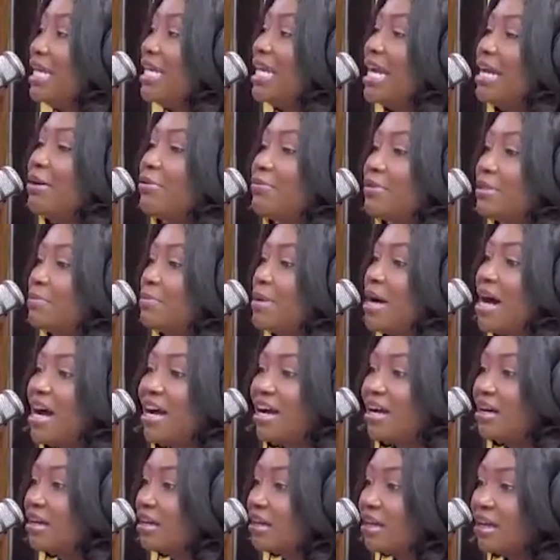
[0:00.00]
any kind of
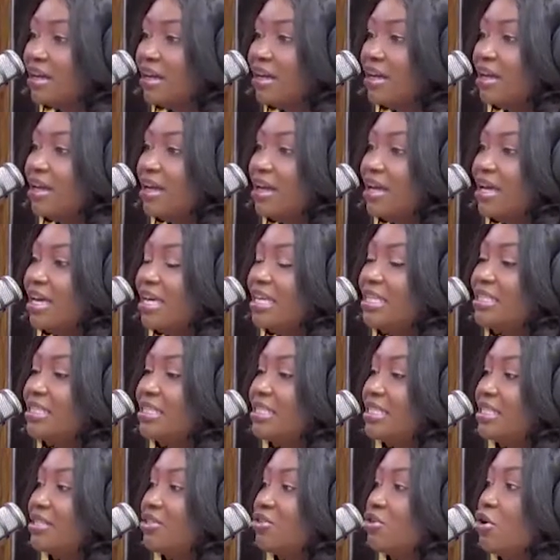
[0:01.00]
spark.
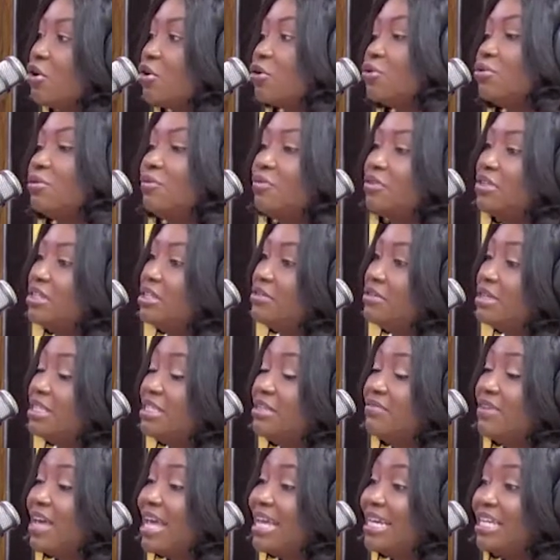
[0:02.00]
It's not good for the
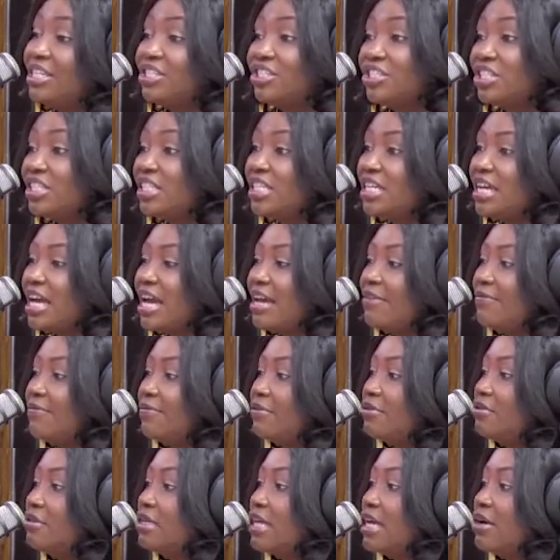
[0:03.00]
creative energy. I
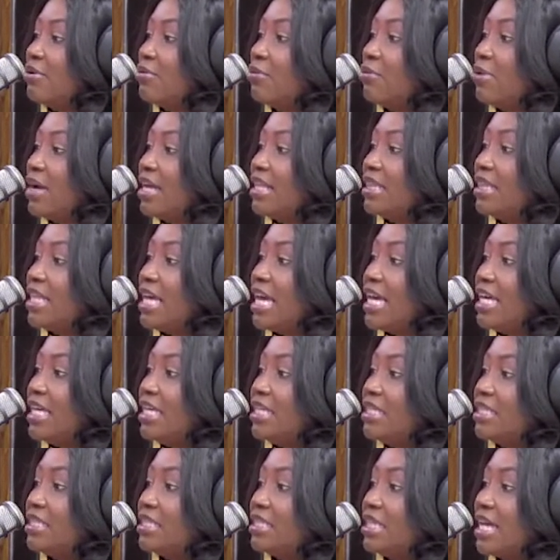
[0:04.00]
feel like when there
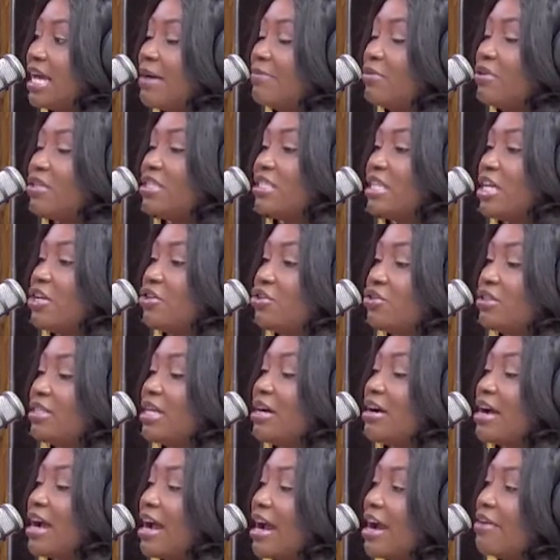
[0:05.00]
is, I'm not saying you should
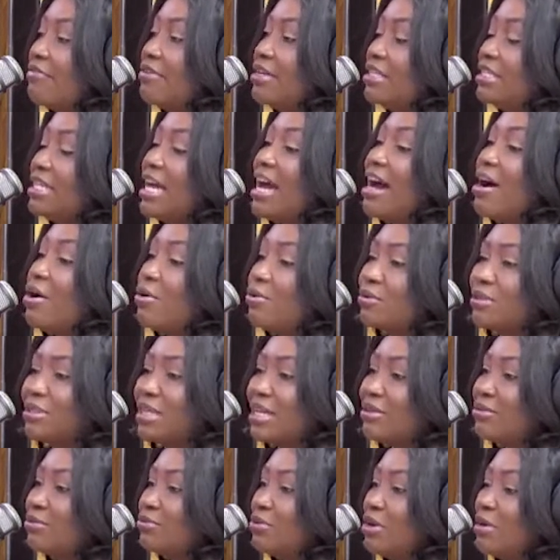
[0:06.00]
not carry it out.
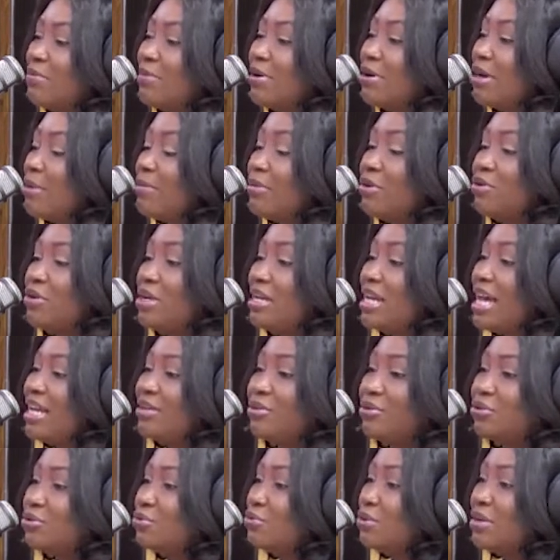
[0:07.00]
I don't know you're an
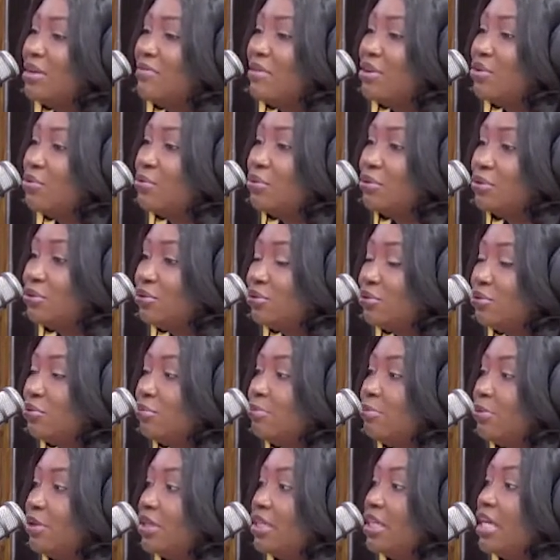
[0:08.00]
adult, do whatever you want to
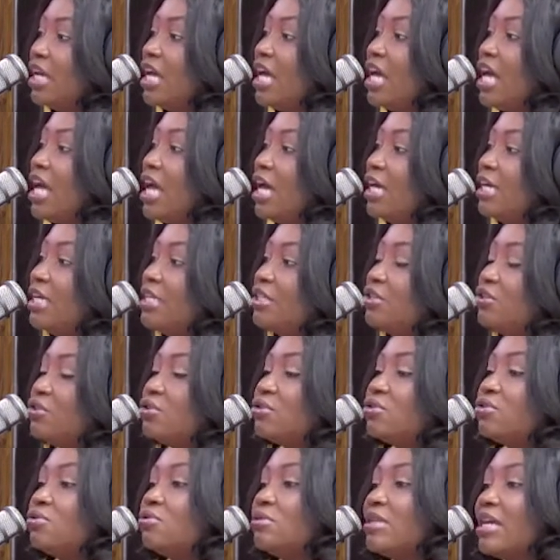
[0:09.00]
do, but it's
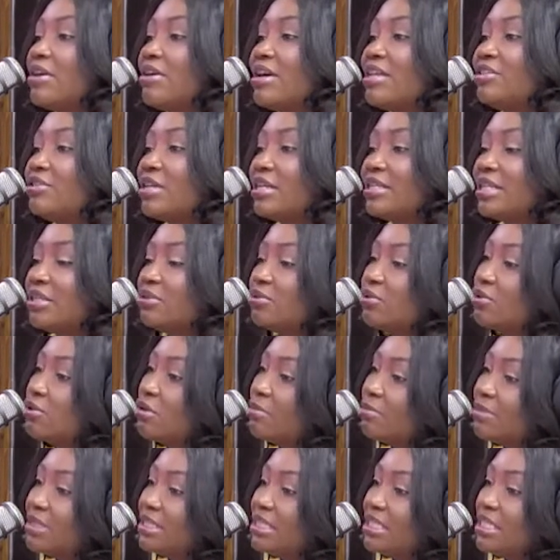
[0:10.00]
just good that you're attracted to
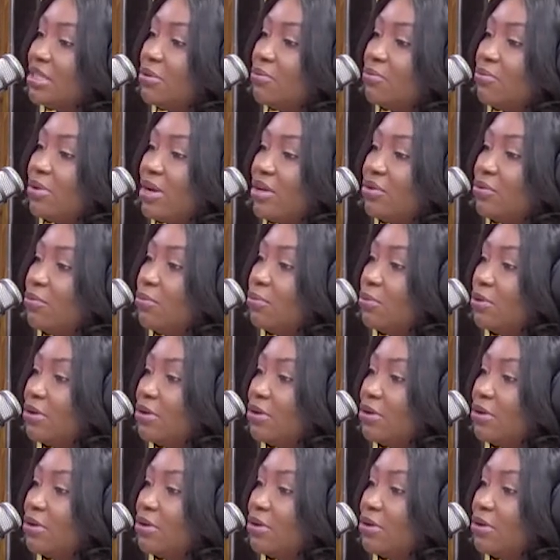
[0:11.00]
somebody where you